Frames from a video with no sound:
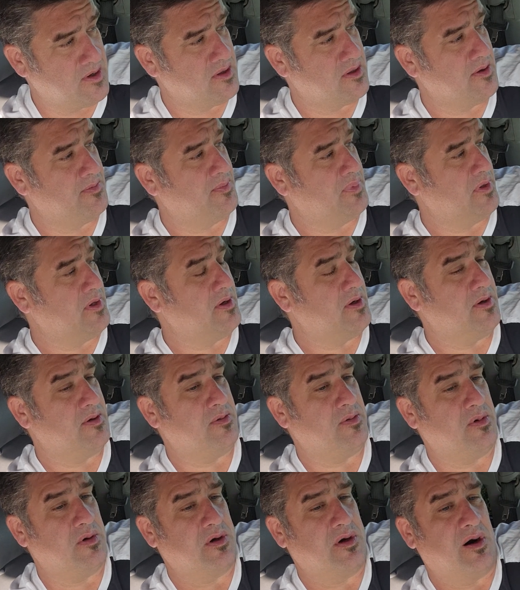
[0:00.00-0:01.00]

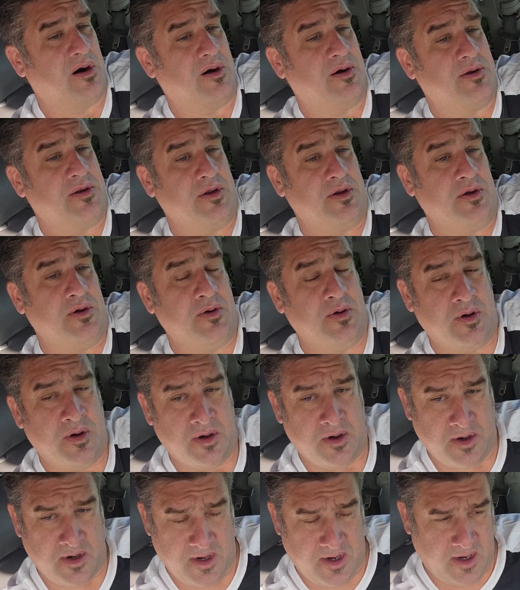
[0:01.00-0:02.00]
will guard you
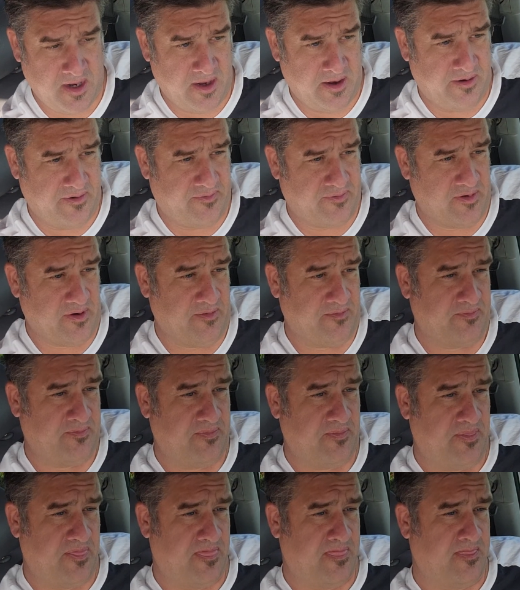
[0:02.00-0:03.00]

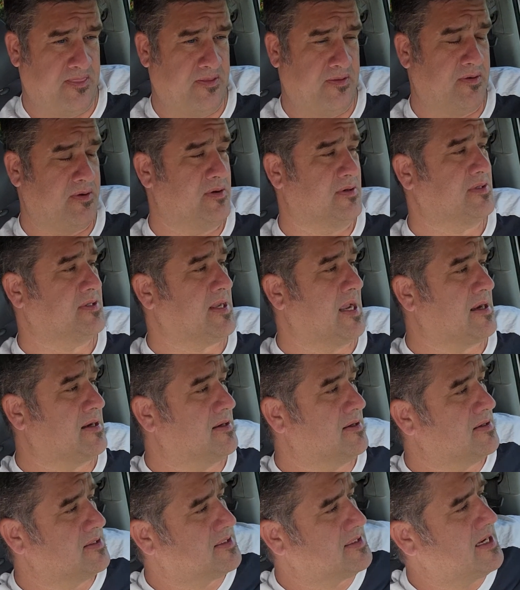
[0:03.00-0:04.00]
from
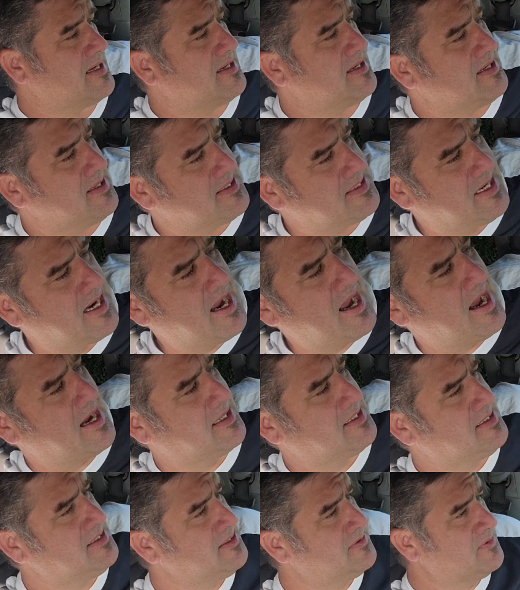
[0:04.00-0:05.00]
psychic
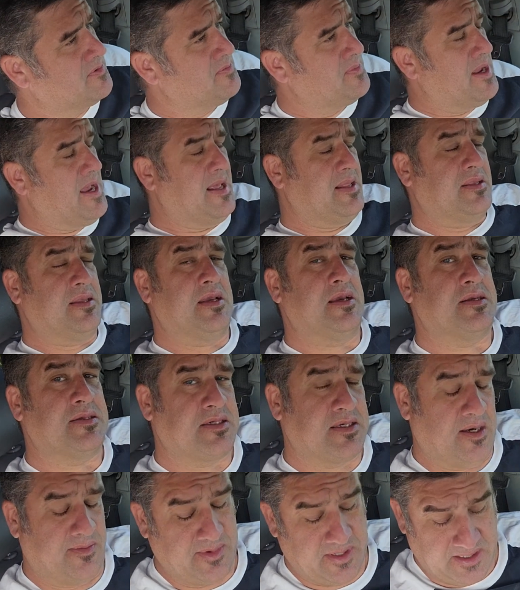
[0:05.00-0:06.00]
attacks and from bad things
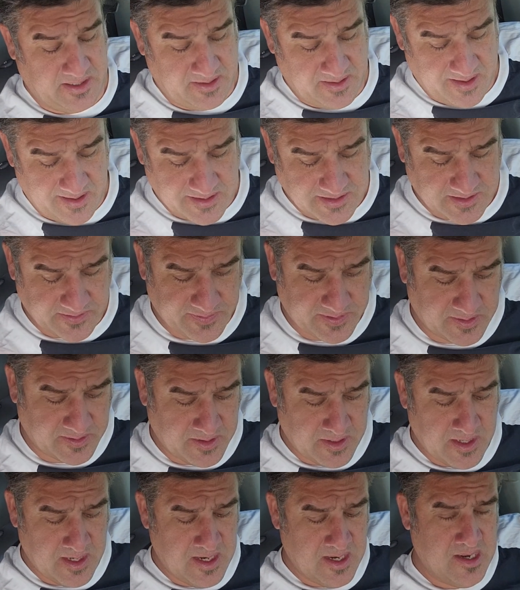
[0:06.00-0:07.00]
coming in your energy
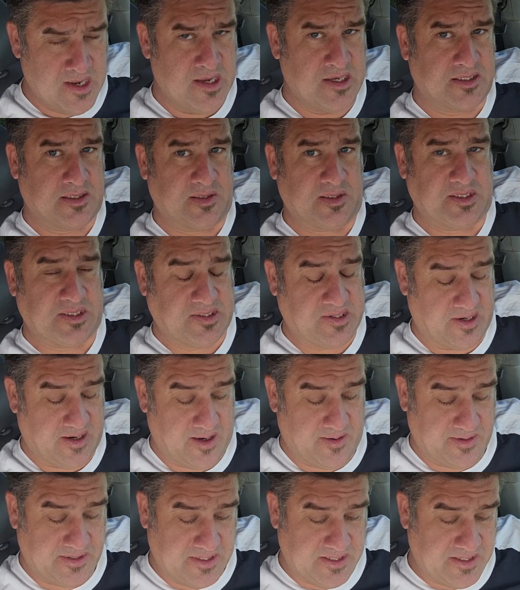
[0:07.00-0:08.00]
field. So let's start
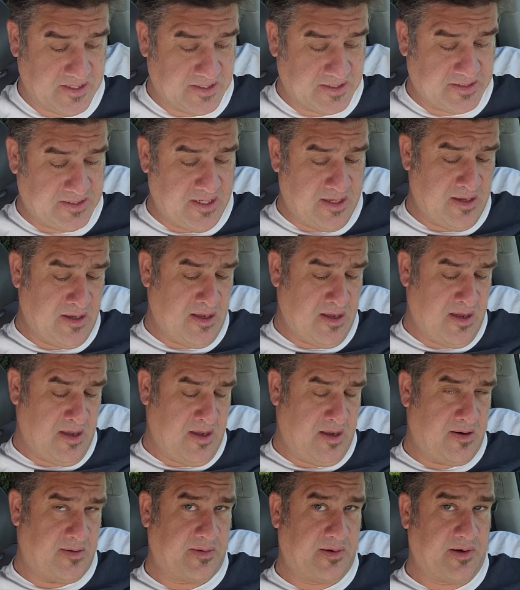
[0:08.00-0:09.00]
out with this.
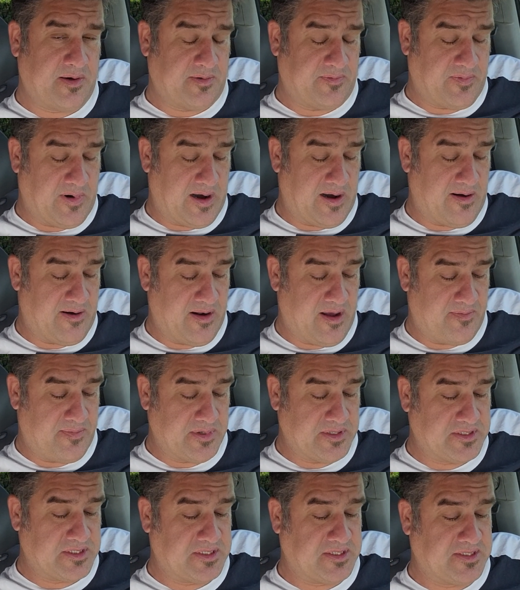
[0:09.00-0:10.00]
We're going to fire it up
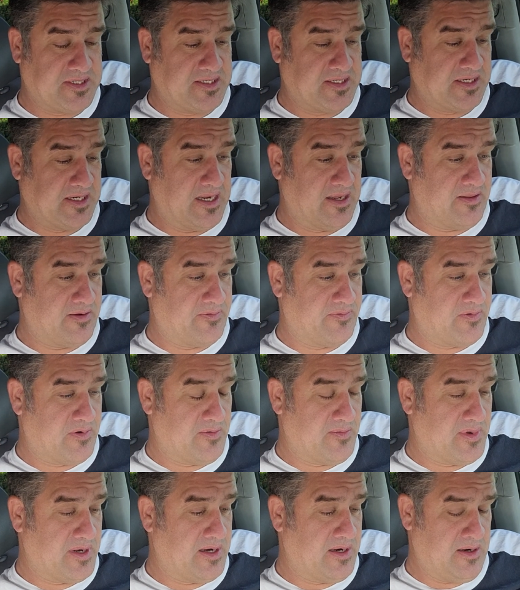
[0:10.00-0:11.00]
and just sit together for
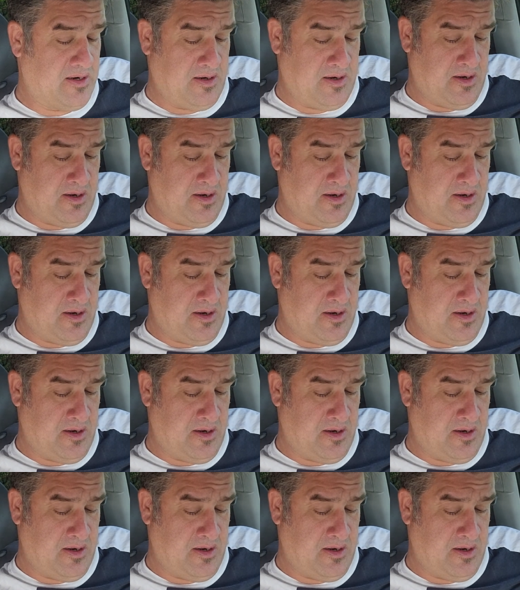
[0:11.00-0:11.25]
a minute.